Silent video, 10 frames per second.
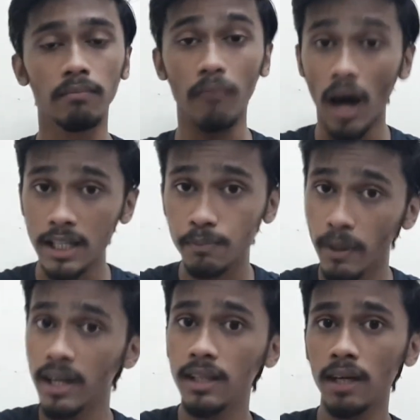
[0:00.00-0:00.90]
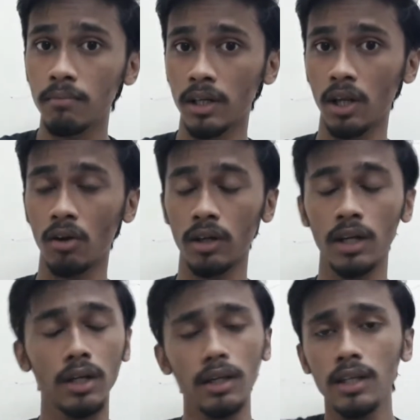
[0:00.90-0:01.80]
are spending their money on
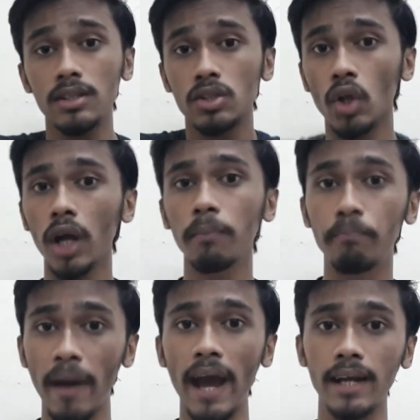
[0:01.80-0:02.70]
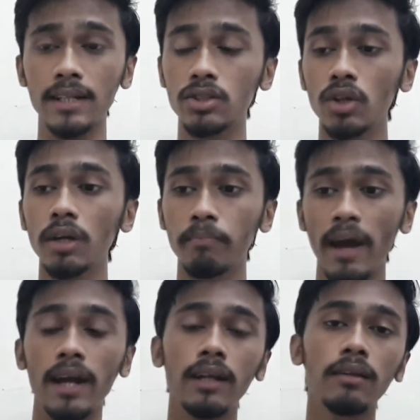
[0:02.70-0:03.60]
it. It's not bad, it's not
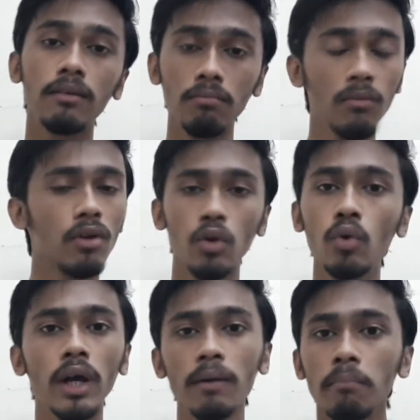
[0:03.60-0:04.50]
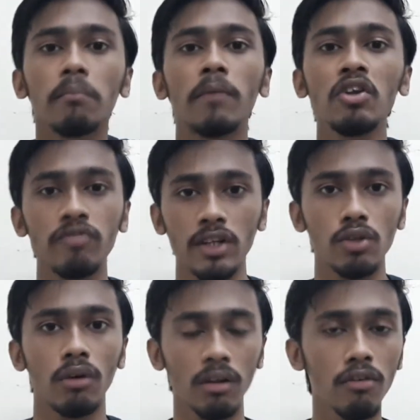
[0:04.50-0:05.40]
bad. You can
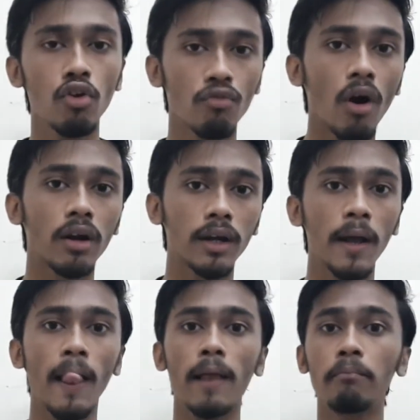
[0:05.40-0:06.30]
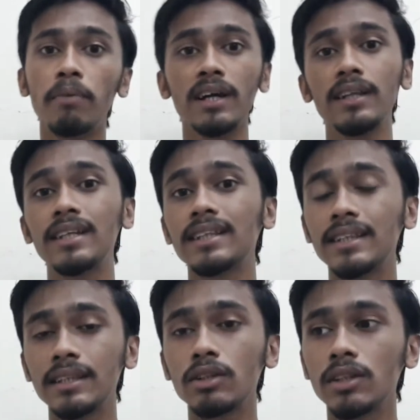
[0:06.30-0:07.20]
manufacture whatever you want, but the
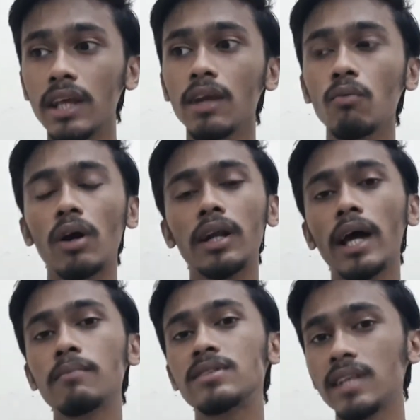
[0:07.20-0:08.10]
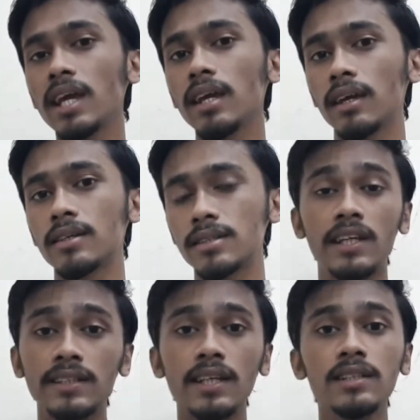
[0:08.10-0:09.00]
thing what I am saying is,
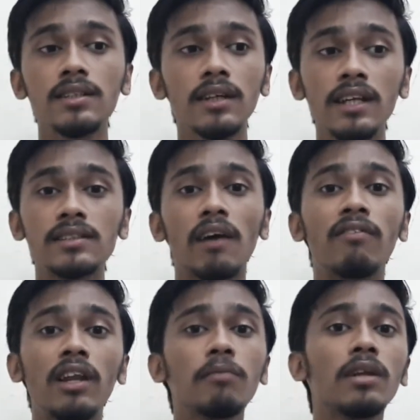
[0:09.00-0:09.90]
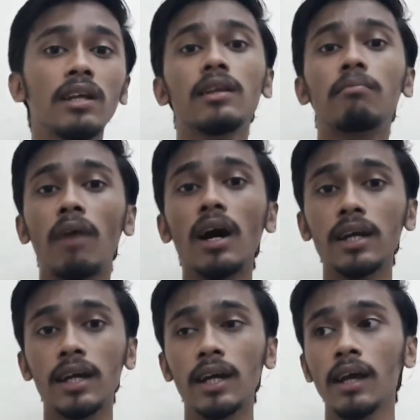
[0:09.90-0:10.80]
Kissinger is available in the
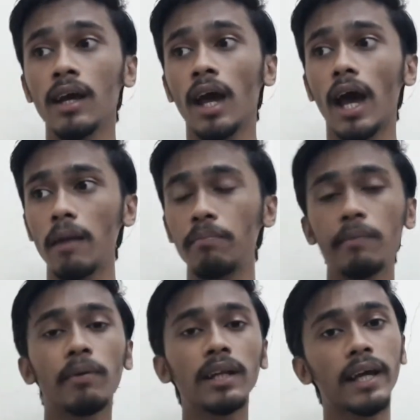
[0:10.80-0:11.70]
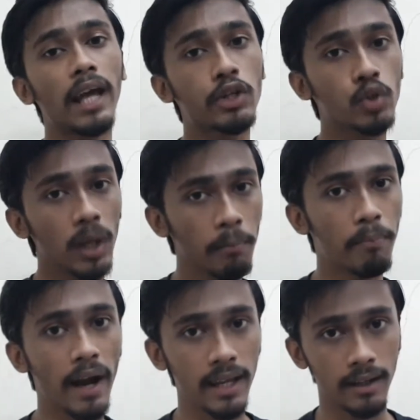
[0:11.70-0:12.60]
market and people can actually
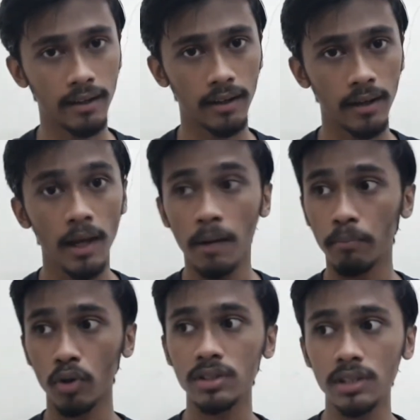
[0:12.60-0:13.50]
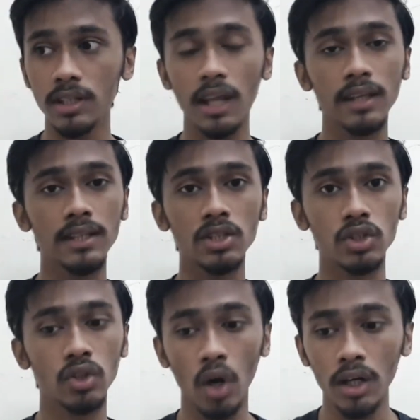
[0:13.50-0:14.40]
buy it. Prosthetics
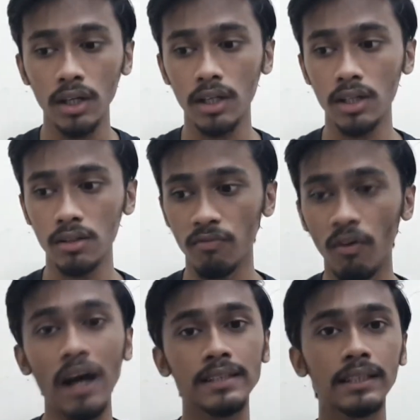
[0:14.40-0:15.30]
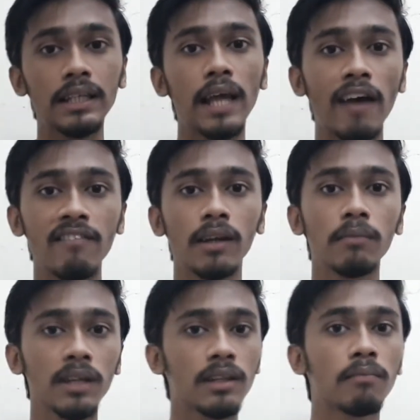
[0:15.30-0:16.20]
is not vastly
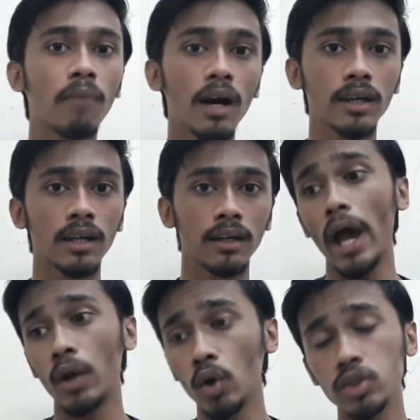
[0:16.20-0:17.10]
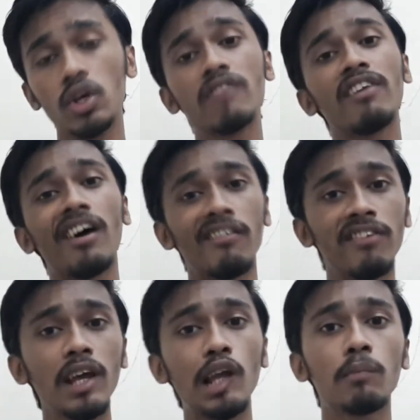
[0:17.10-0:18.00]
available in the market, and also if
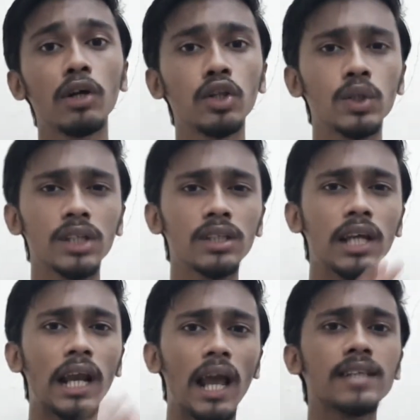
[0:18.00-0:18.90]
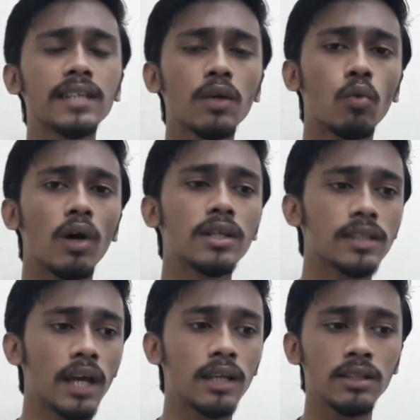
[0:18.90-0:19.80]
available, those are the classic
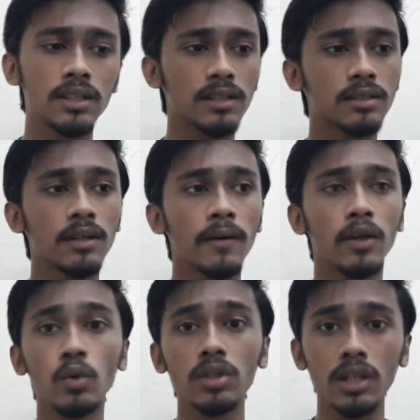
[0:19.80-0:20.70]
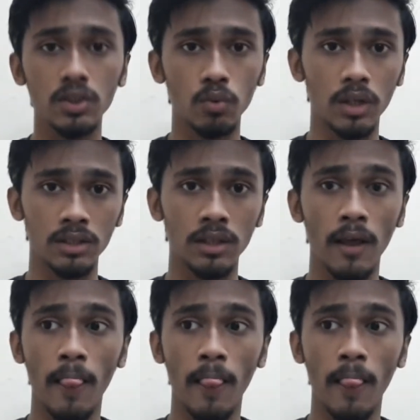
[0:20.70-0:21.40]
ones and just useless ones.